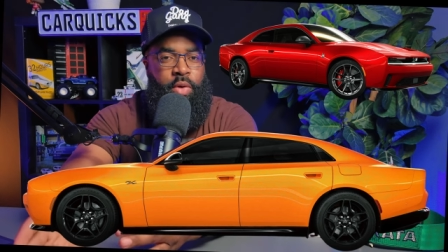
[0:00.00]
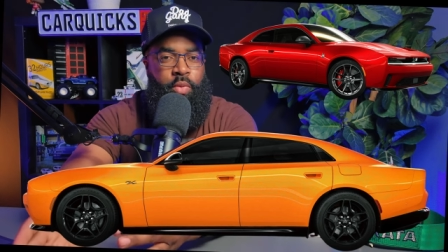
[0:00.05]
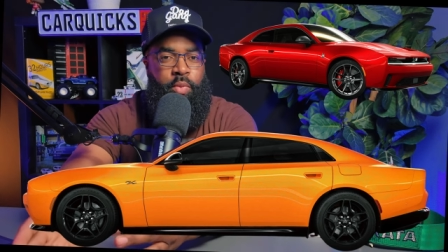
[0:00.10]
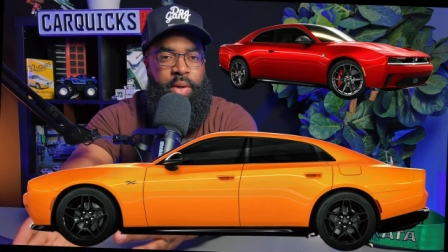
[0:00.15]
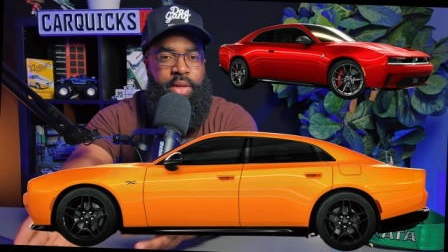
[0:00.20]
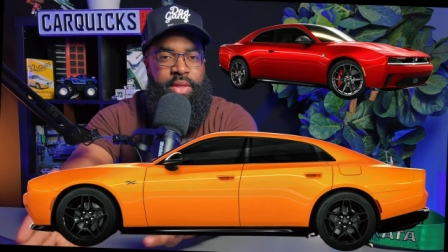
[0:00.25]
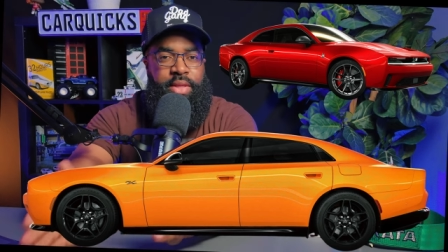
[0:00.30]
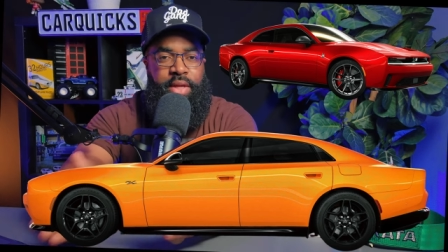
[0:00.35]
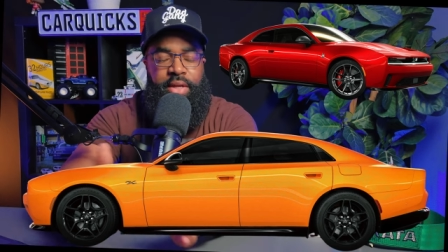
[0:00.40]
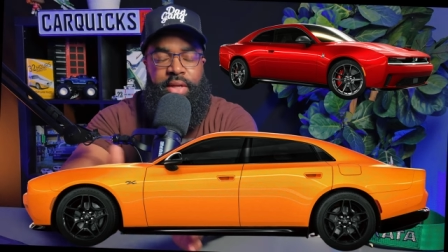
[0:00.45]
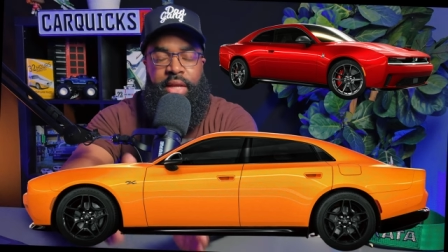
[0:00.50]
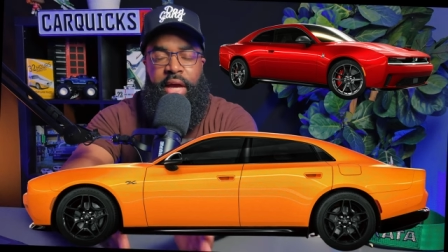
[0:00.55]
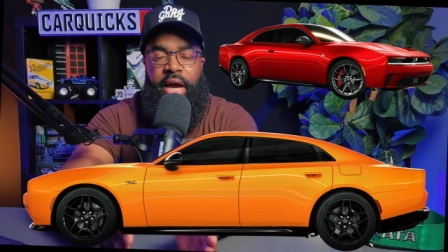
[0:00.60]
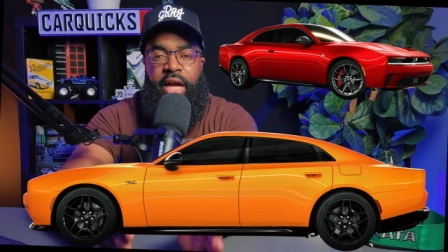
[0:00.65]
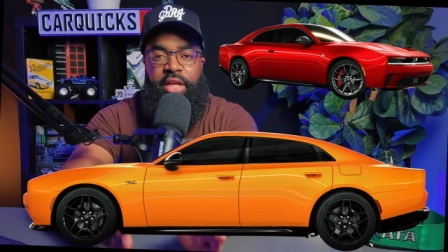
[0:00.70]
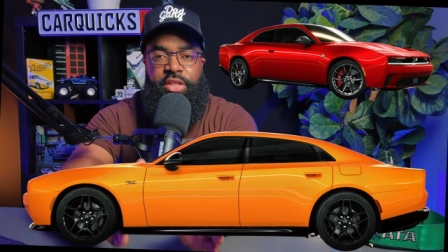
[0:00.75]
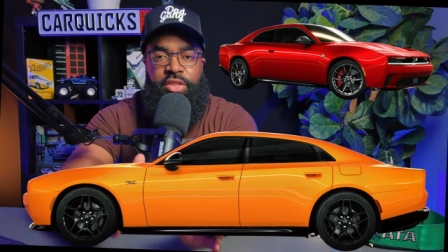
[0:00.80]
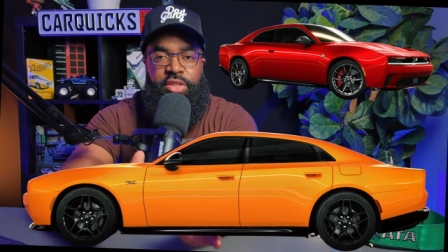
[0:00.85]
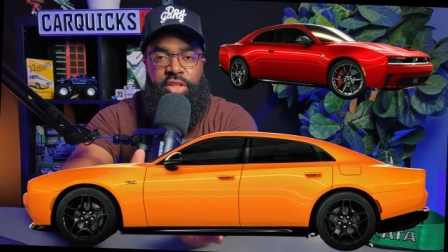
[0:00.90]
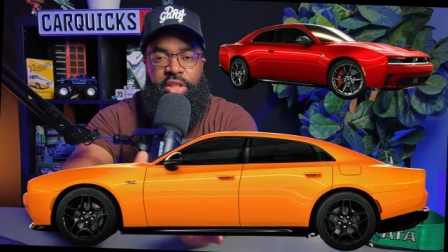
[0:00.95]
read that
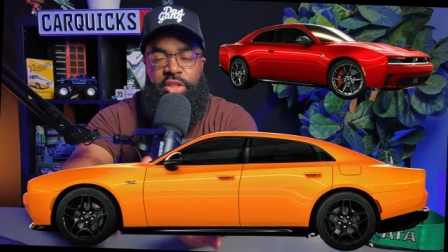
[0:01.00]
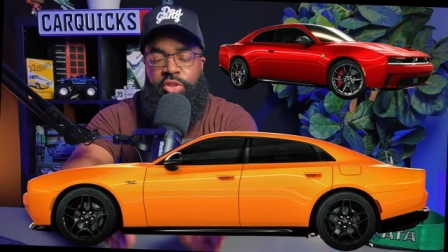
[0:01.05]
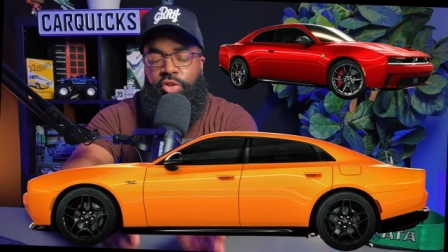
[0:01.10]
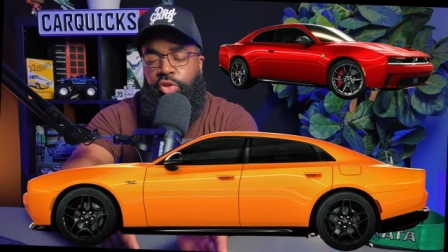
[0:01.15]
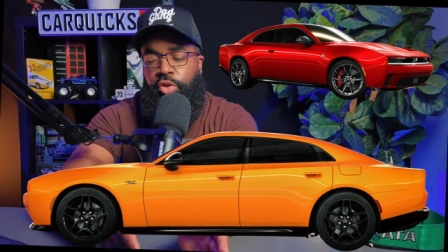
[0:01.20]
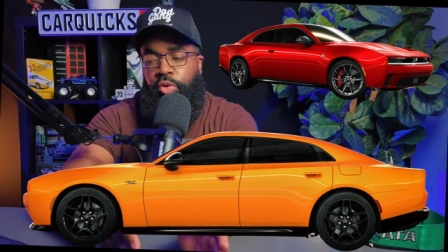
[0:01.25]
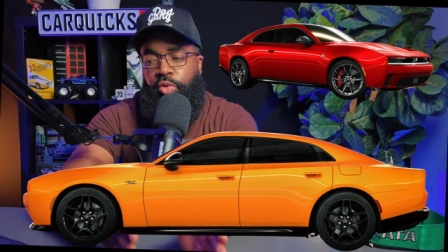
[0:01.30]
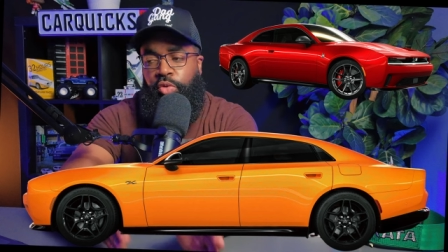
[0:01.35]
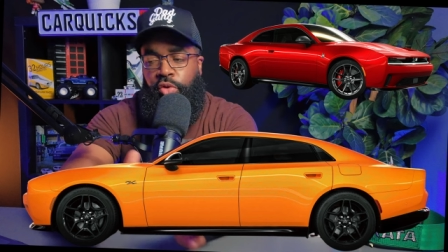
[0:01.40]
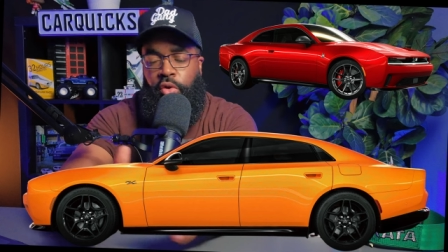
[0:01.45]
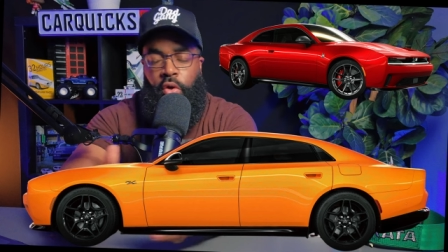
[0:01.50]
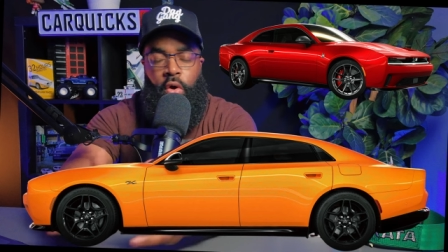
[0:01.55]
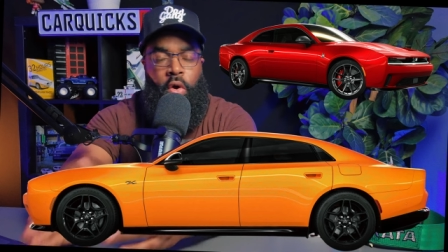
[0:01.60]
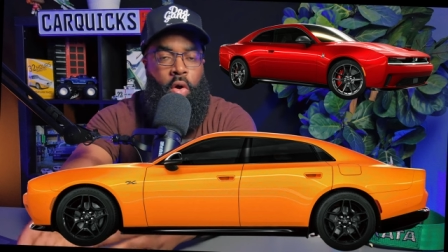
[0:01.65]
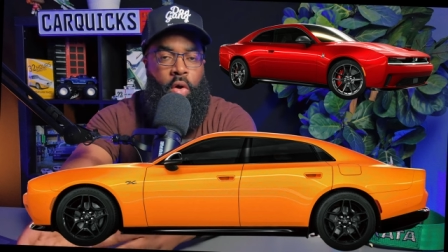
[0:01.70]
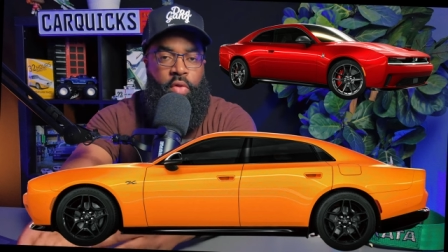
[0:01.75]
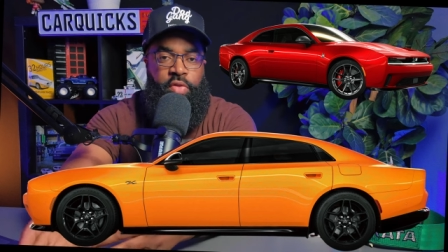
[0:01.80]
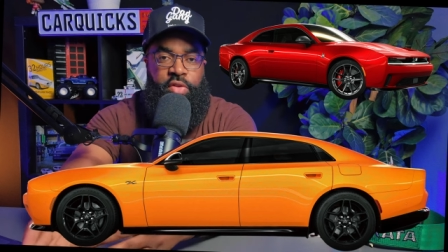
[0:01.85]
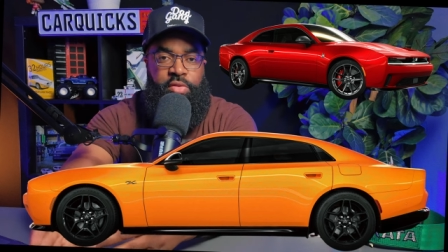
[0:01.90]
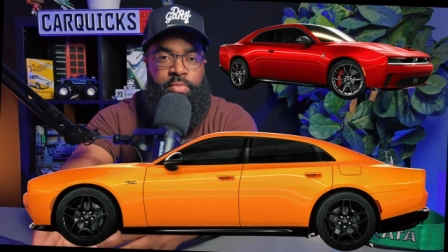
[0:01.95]
Dodge is introducing on
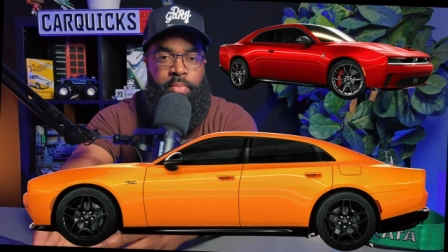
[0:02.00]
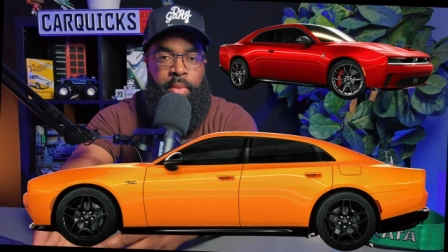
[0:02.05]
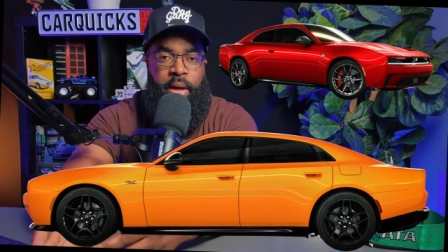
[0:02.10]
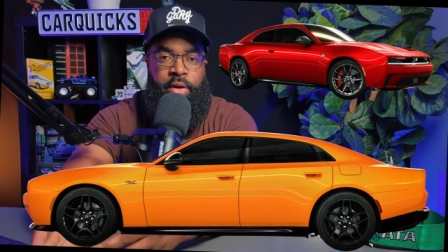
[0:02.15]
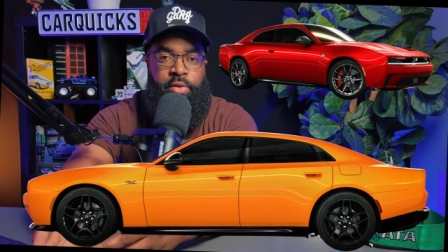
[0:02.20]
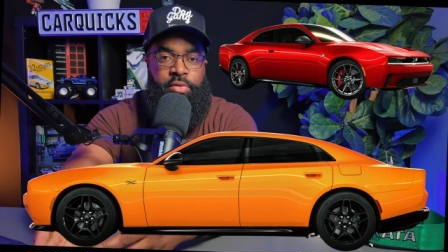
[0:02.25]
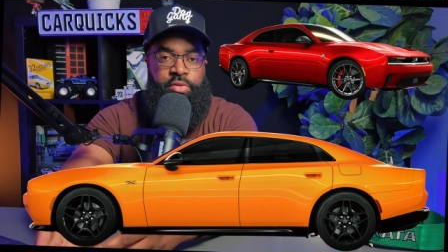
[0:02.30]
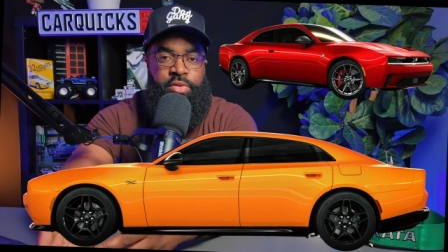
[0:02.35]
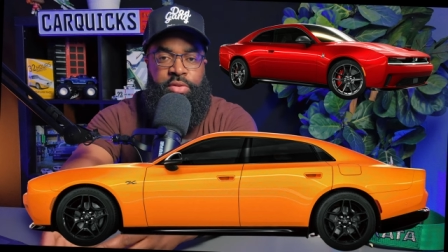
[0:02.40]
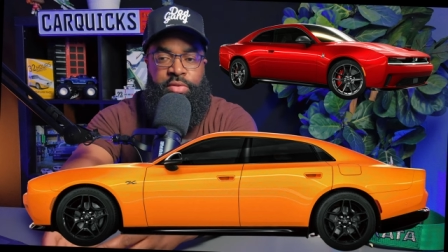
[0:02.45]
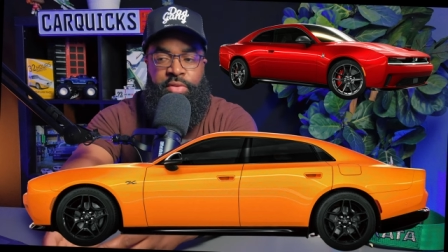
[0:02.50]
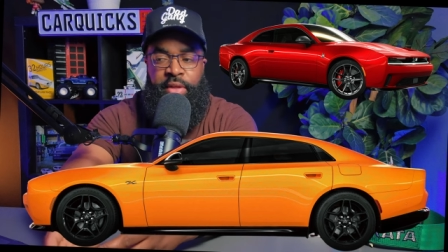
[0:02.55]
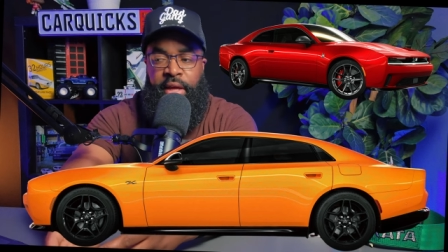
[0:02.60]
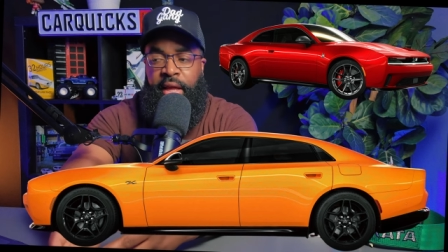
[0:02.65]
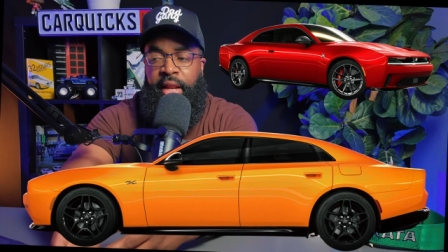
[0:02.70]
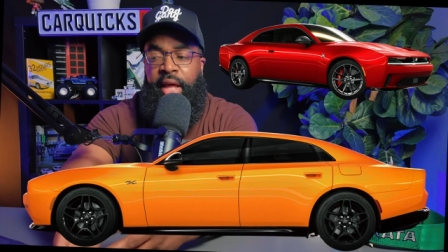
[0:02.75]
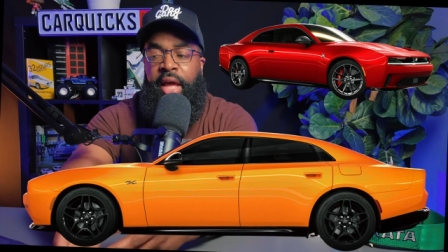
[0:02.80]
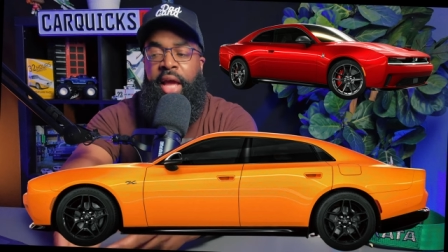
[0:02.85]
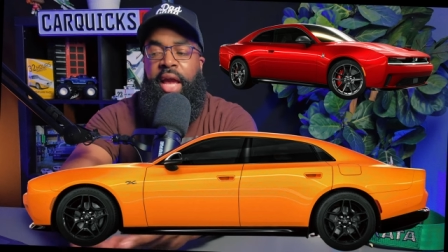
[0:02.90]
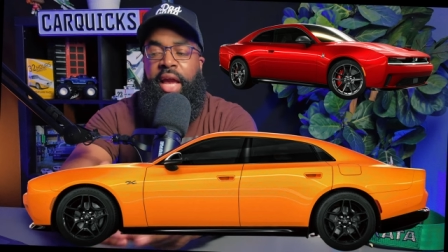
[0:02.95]
all these models is
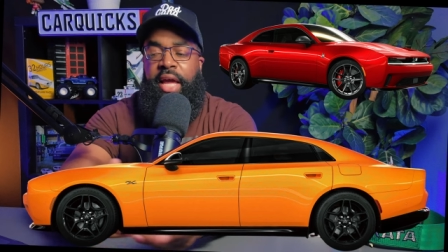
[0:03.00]
that